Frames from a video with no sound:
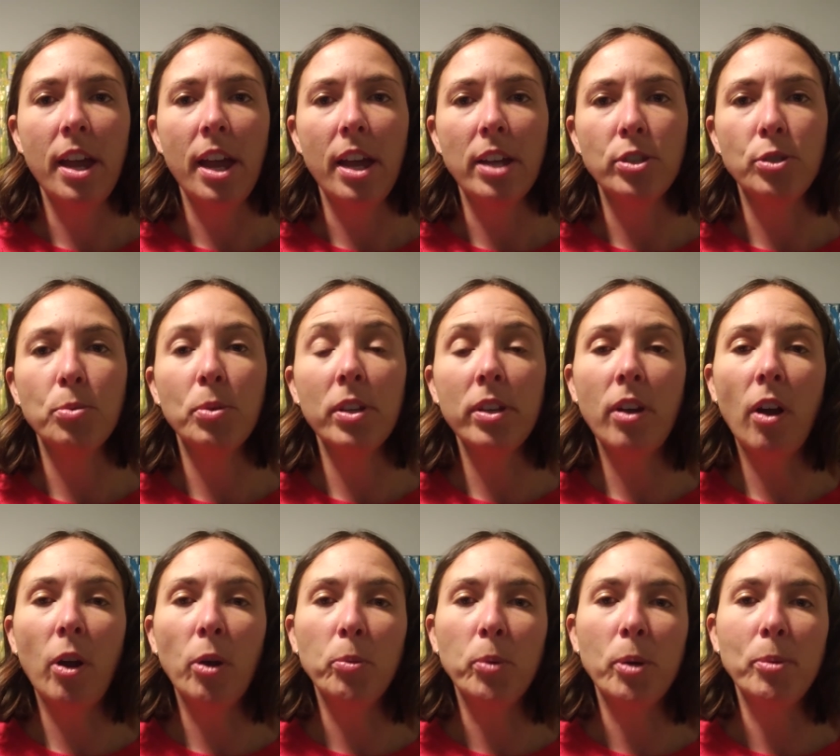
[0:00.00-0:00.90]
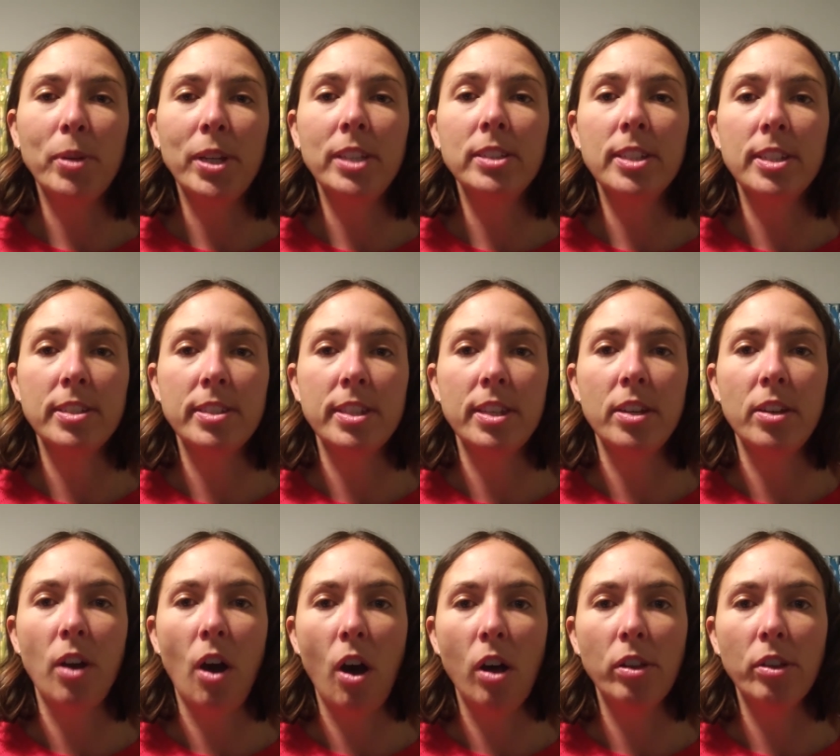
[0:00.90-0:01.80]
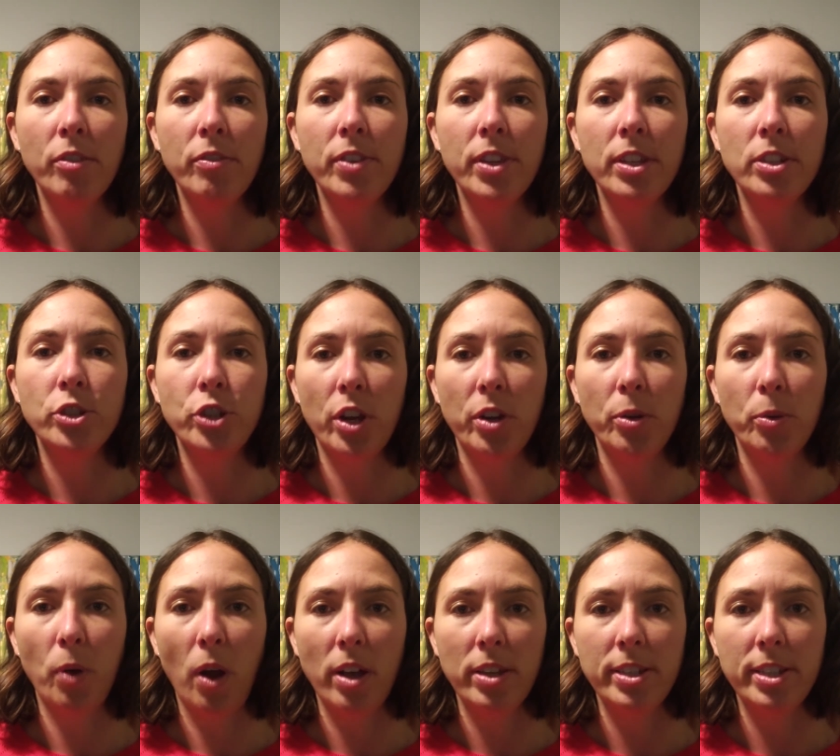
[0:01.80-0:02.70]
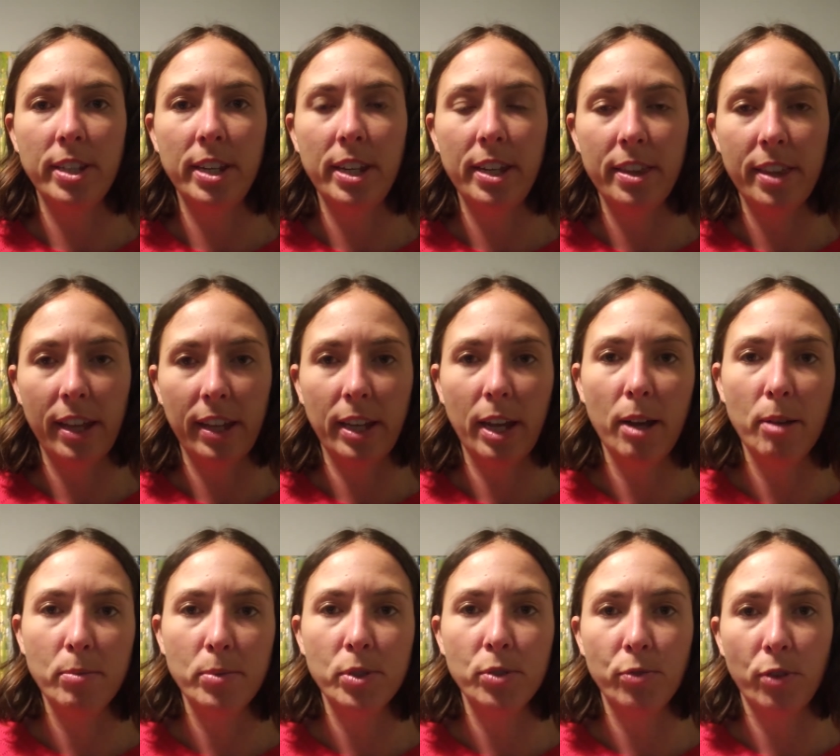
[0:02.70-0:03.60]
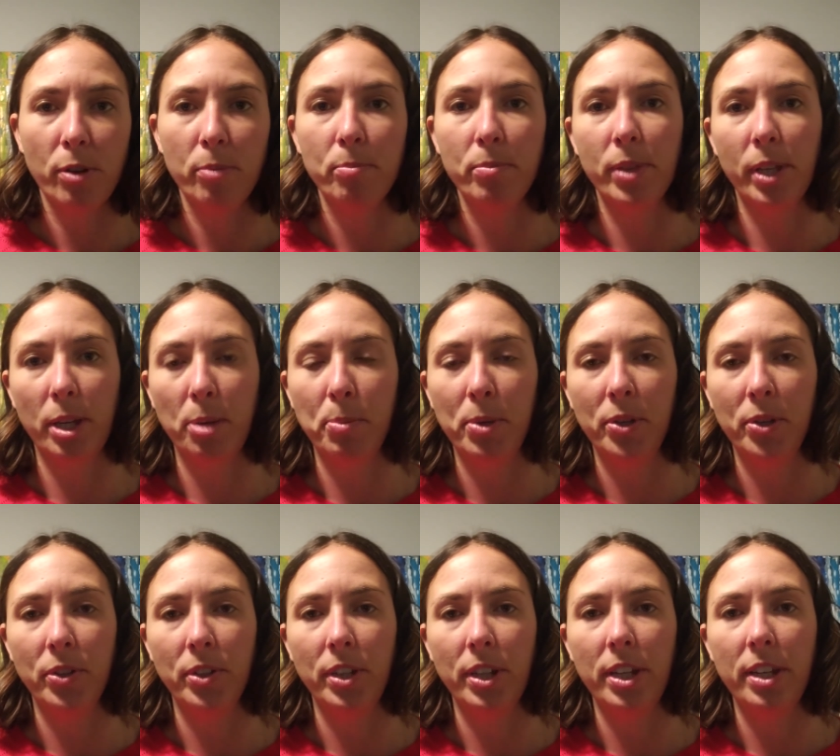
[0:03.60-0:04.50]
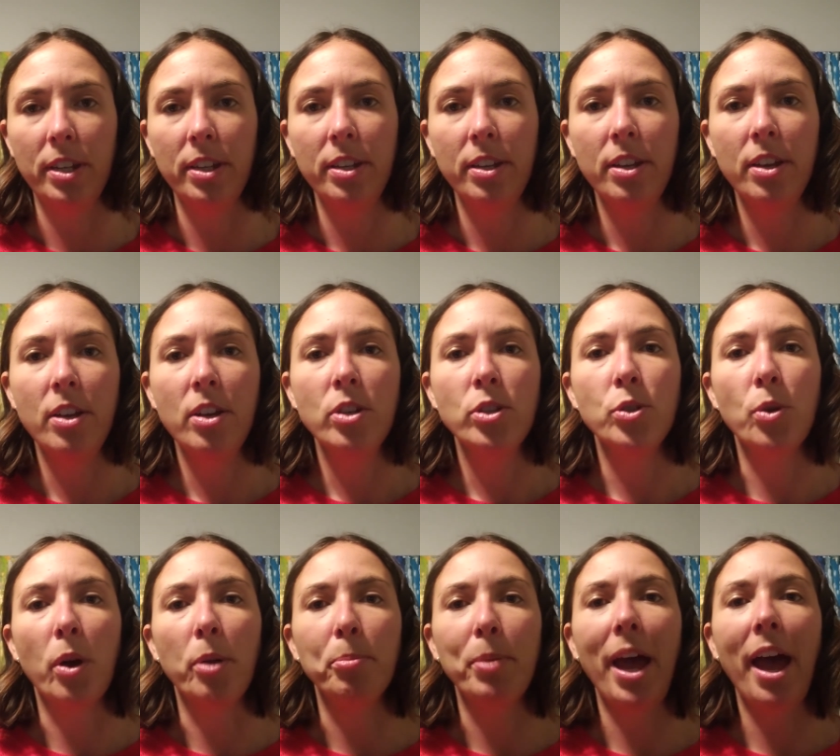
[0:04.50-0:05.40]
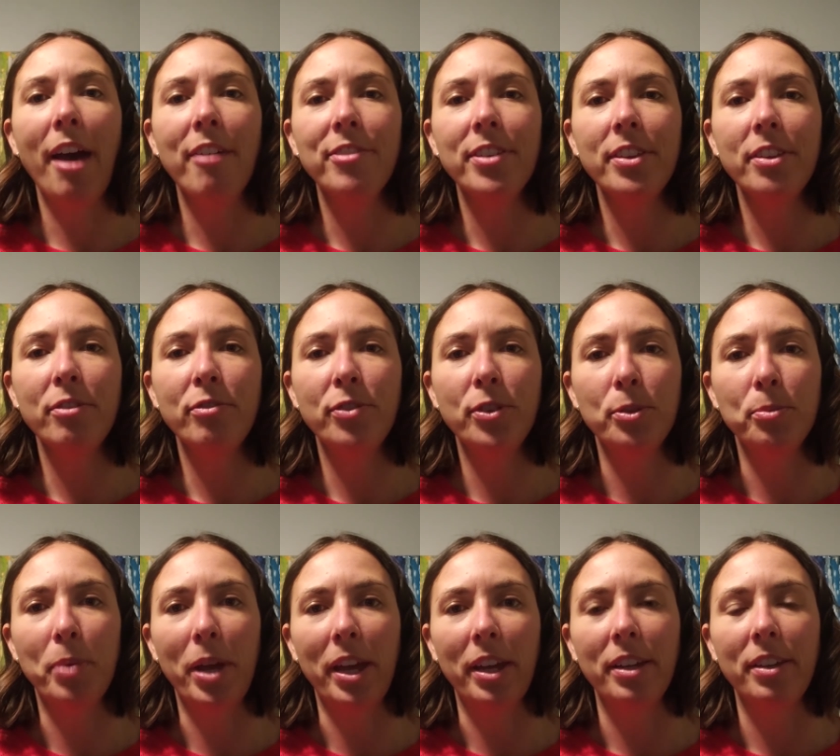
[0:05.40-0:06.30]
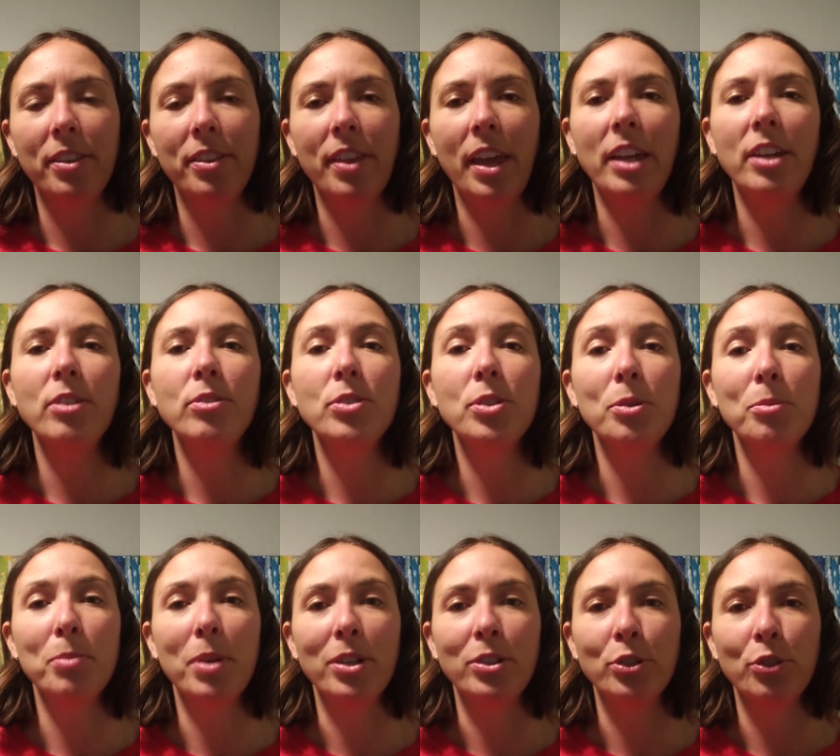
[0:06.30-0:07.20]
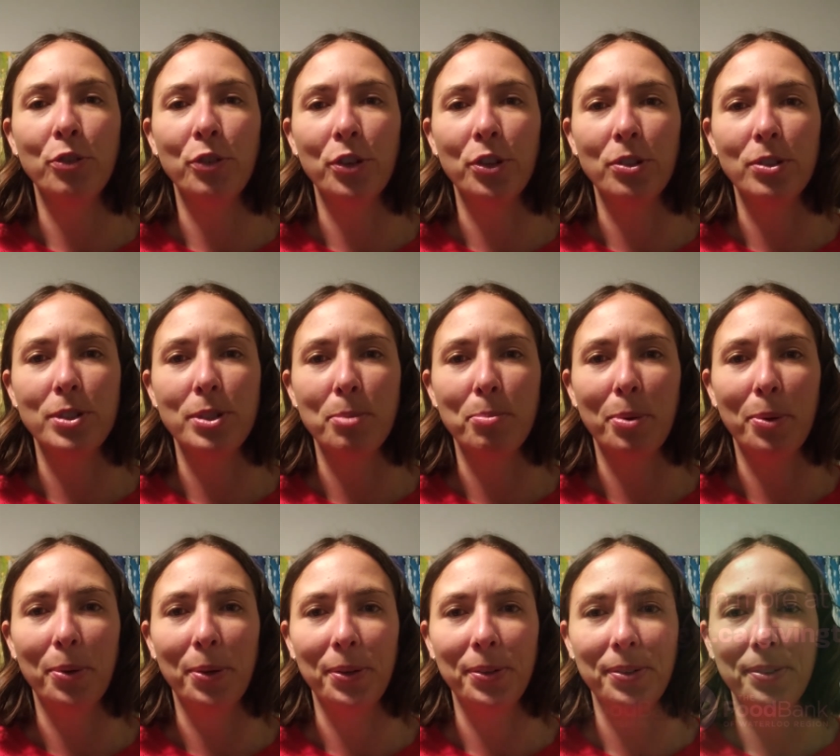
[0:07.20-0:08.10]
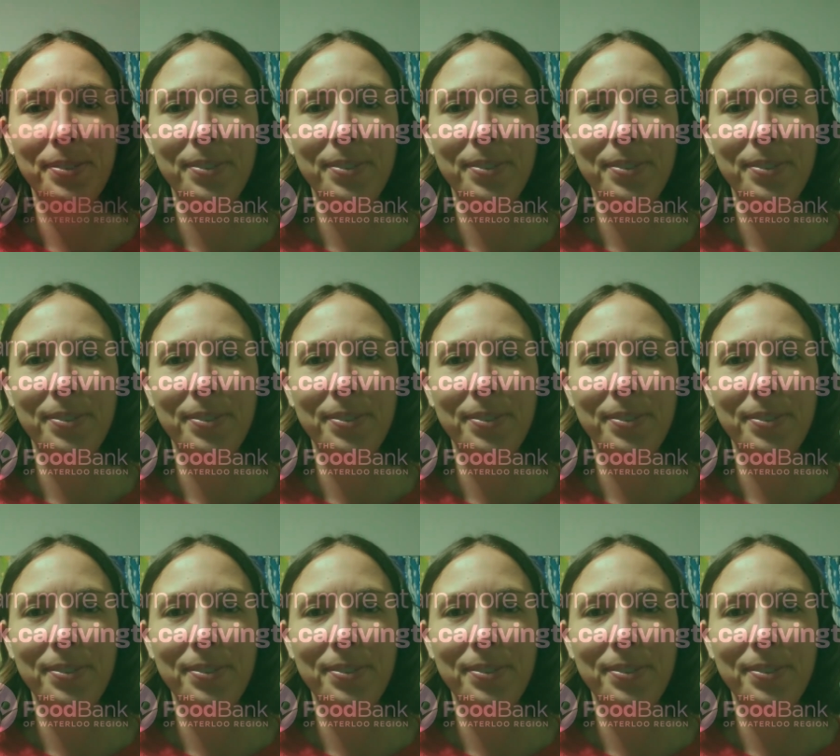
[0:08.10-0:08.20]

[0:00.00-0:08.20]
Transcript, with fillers: It's really heartwarming to see all of the generosity that comes from the community. So on behalf of the food bank, thank you so much for your support.